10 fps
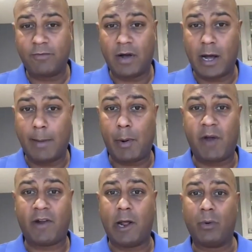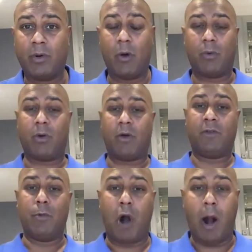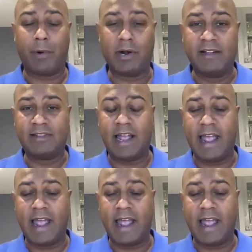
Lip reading: My wife and I own a few properties,